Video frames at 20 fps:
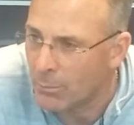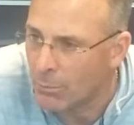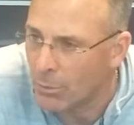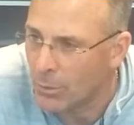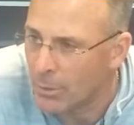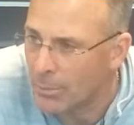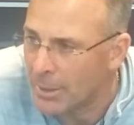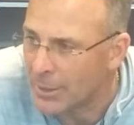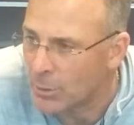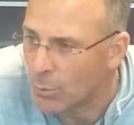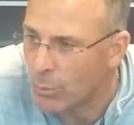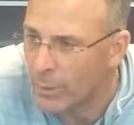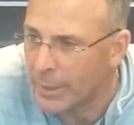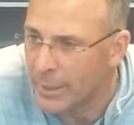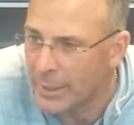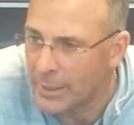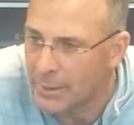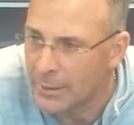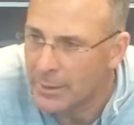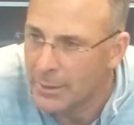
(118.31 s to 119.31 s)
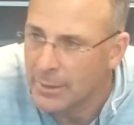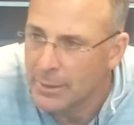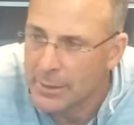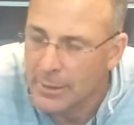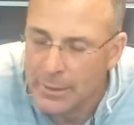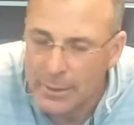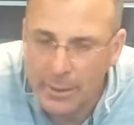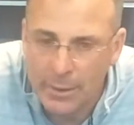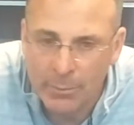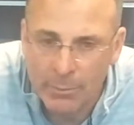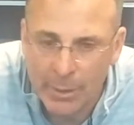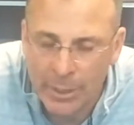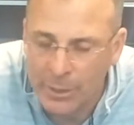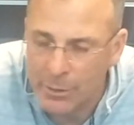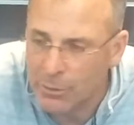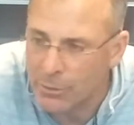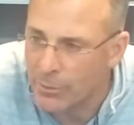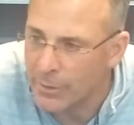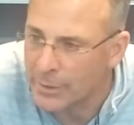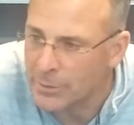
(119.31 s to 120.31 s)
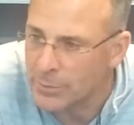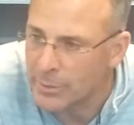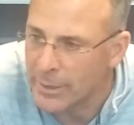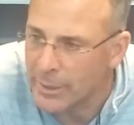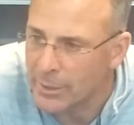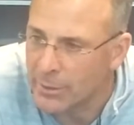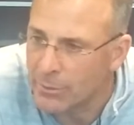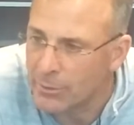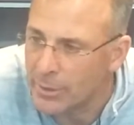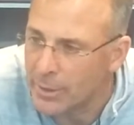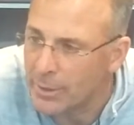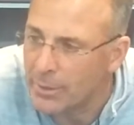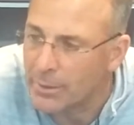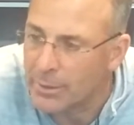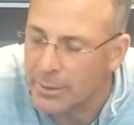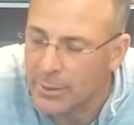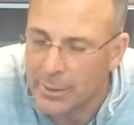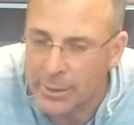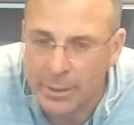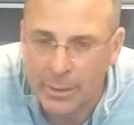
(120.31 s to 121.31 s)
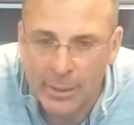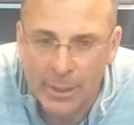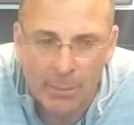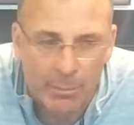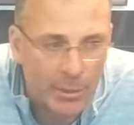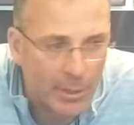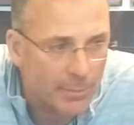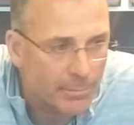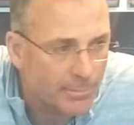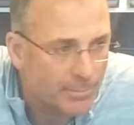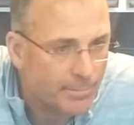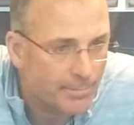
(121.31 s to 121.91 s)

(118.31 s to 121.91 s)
You know, worry about the win, and you know, we got to do things we need to do to get a W.